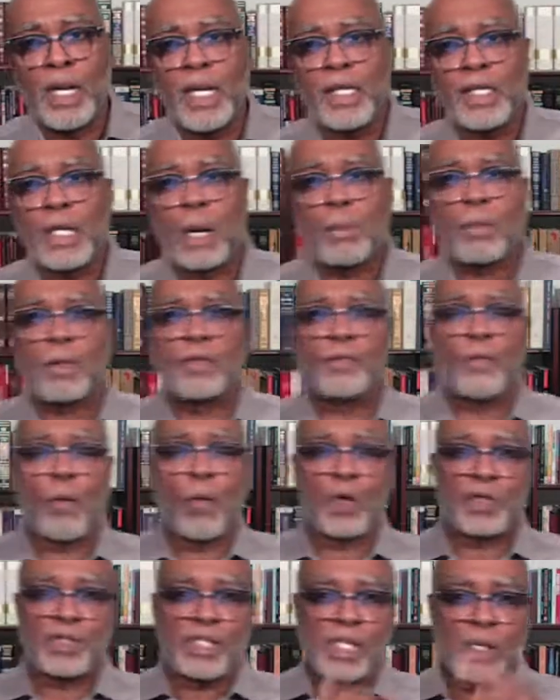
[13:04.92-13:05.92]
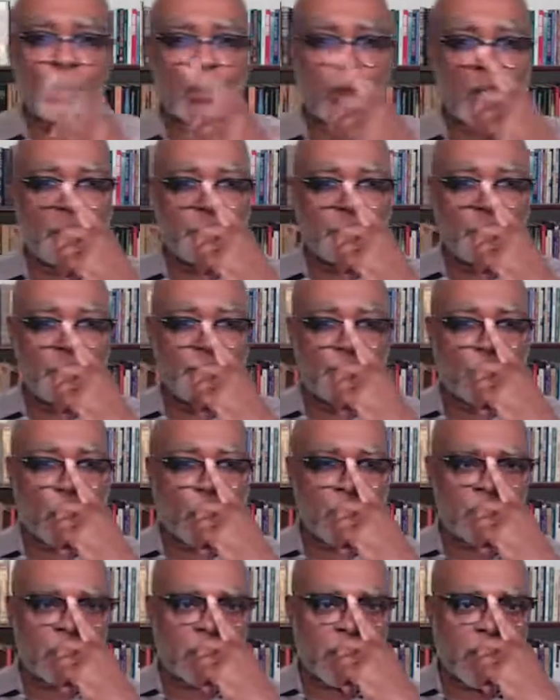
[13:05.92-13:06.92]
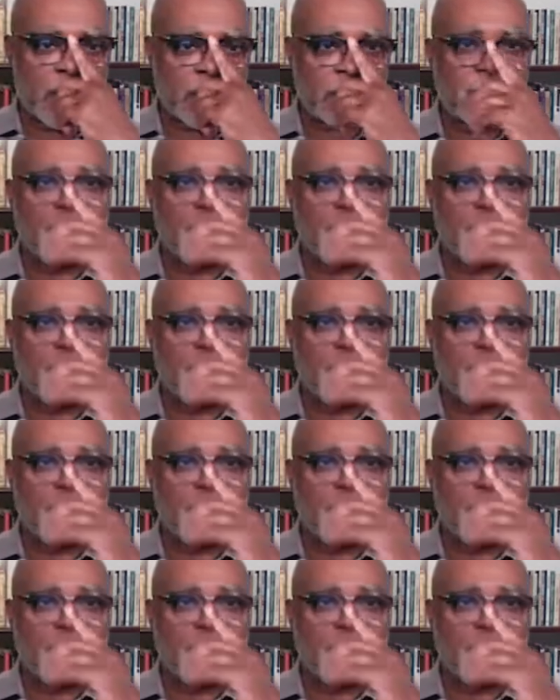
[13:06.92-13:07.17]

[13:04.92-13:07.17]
Numbers 14, 1 through 4, it says,